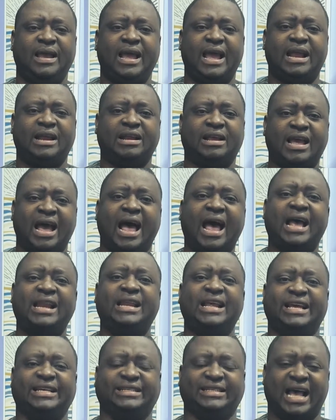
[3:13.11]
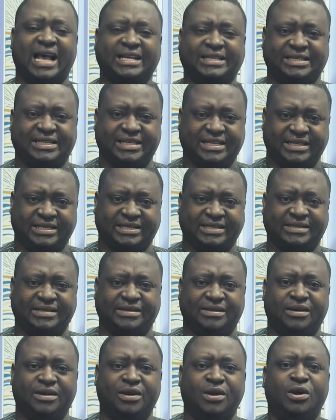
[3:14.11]
And God is asking,
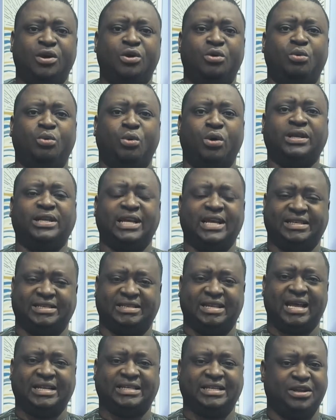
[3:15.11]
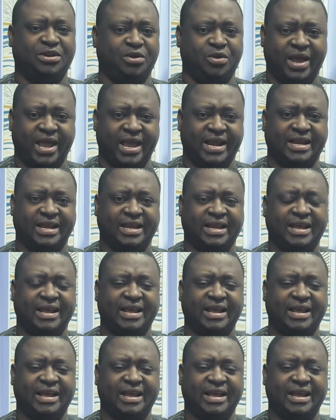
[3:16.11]
What is that in your hand?